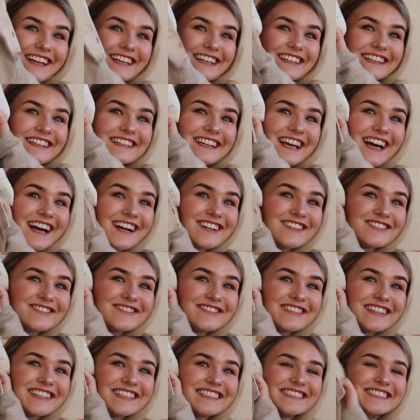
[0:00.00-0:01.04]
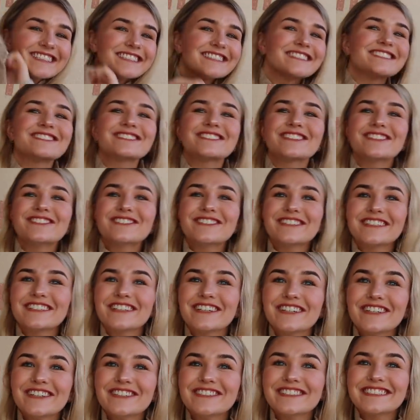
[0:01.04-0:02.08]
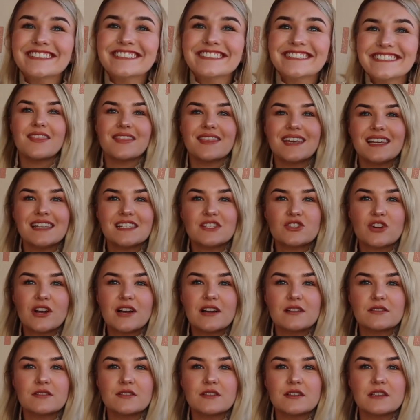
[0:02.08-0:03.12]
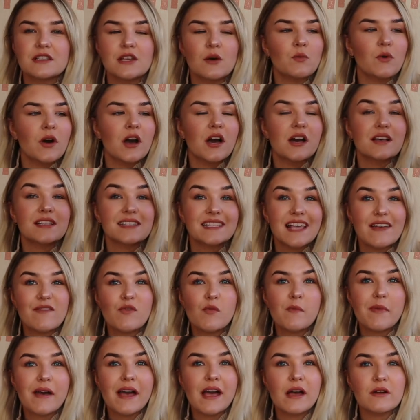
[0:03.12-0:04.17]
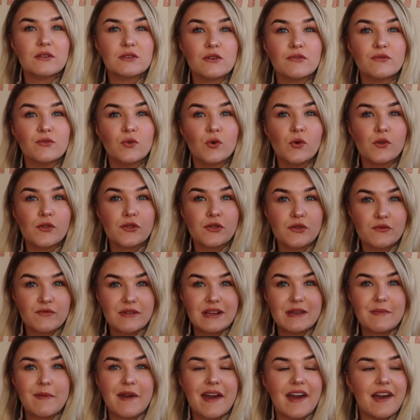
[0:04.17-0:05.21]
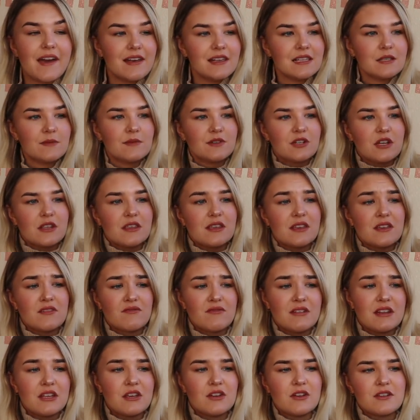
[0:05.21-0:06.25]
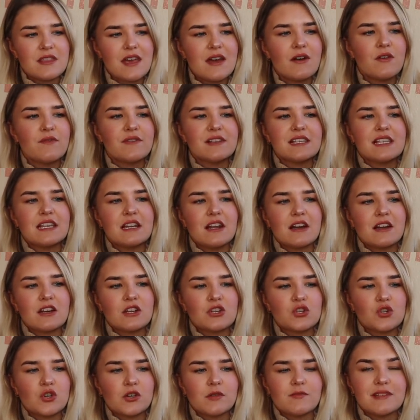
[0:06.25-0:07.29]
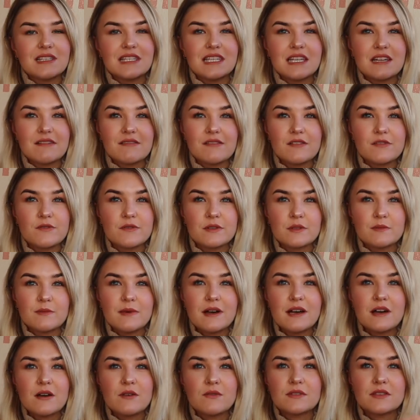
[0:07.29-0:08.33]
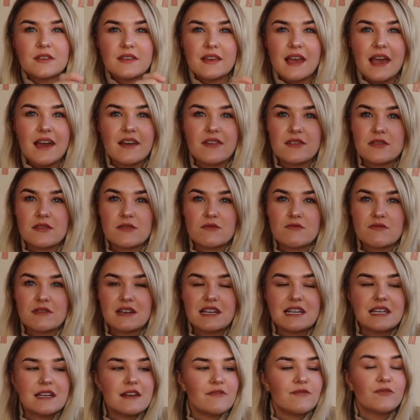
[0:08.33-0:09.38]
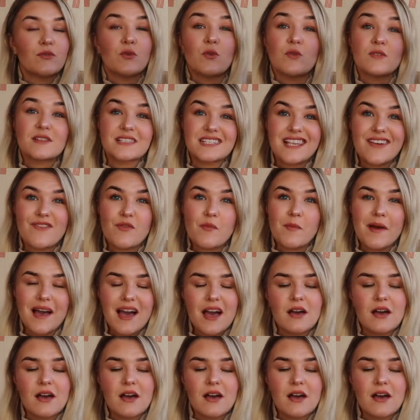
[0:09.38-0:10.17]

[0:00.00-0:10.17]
little outfit. He's so cute. These trousers were £7 for 3 pairs, which I think are really good. They're obviously like a jogger material as well, so yeah, 3 for £7.